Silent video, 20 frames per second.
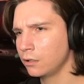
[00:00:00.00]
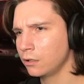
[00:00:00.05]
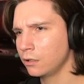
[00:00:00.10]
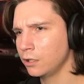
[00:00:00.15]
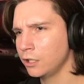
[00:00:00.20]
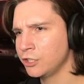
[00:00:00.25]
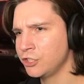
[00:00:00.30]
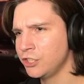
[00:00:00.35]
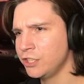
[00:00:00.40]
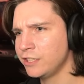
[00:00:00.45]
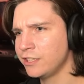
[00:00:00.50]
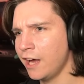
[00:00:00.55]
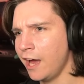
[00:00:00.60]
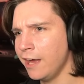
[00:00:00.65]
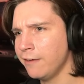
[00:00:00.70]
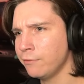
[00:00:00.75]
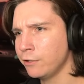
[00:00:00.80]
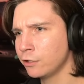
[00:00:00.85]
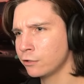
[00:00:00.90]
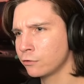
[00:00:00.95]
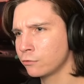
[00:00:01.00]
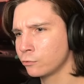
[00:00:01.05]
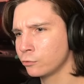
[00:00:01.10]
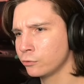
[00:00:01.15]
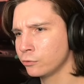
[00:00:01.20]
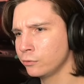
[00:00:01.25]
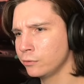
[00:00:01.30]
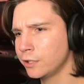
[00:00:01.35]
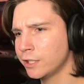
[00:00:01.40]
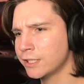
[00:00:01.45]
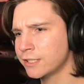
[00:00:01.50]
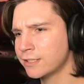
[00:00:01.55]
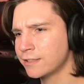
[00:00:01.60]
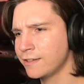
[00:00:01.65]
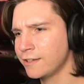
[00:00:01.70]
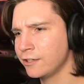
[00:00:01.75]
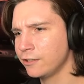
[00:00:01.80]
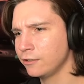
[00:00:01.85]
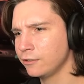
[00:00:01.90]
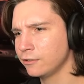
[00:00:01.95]
Is she diving through this
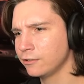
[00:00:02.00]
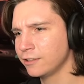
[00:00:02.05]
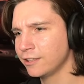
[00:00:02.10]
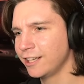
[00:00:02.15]
little?